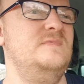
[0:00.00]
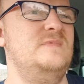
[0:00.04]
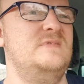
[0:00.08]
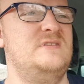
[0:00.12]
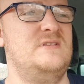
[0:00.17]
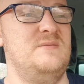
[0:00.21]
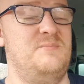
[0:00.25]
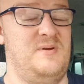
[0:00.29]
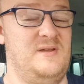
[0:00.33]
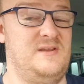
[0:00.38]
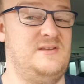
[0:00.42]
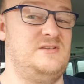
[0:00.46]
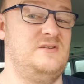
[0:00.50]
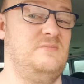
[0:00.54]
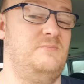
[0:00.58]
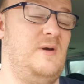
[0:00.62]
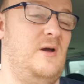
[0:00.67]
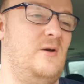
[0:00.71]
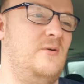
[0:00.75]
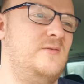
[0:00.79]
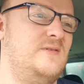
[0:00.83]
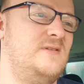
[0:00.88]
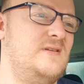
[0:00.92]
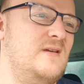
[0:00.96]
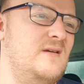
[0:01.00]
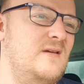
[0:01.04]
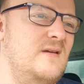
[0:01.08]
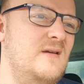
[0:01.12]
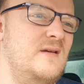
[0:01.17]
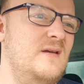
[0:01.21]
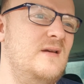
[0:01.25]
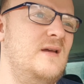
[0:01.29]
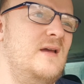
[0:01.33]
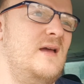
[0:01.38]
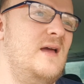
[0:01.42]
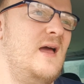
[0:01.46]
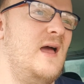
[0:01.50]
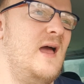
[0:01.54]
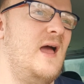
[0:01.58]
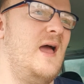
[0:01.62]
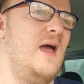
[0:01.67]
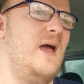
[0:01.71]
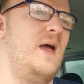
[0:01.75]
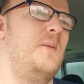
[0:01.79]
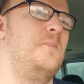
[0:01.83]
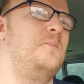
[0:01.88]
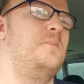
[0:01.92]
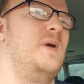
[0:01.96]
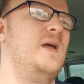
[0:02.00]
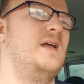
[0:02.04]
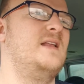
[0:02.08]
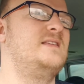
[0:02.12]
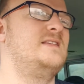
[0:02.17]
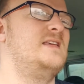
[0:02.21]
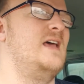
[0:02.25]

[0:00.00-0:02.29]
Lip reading: to bitch about. Big